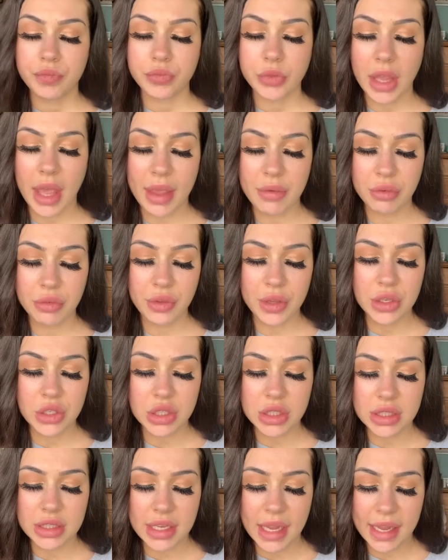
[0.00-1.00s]
everything
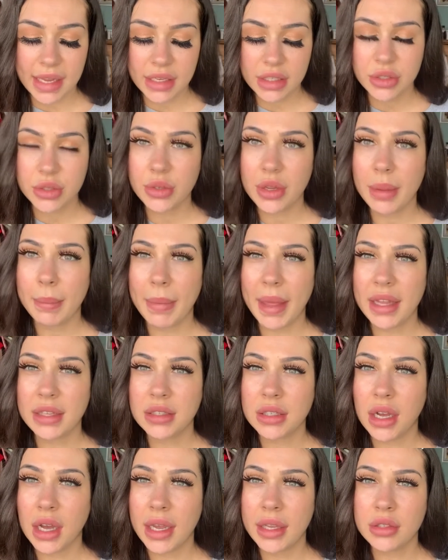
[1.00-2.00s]
just takes to it
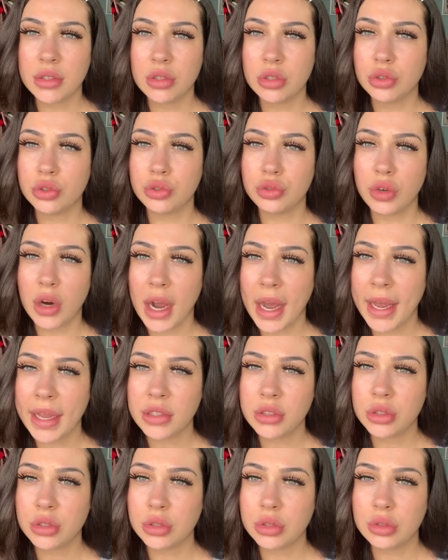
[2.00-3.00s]
better. It's not dry
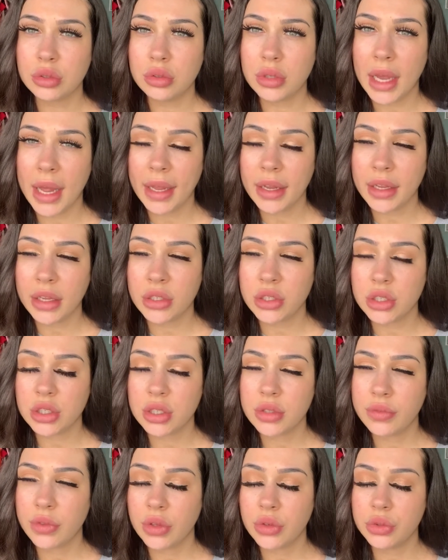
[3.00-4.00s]
at all. Like, it
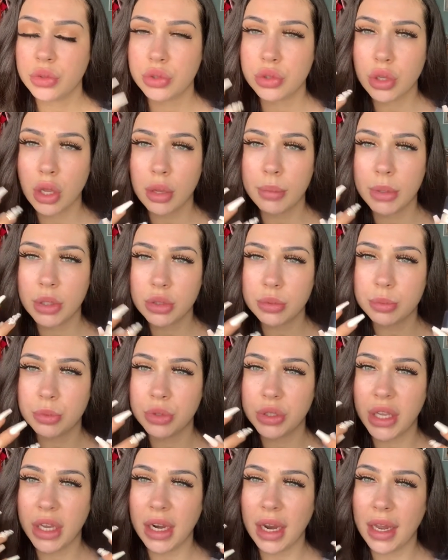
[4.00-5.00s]
just feels so much more
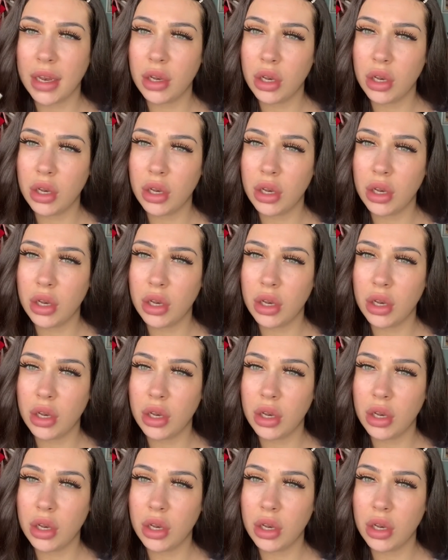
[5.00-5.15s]
like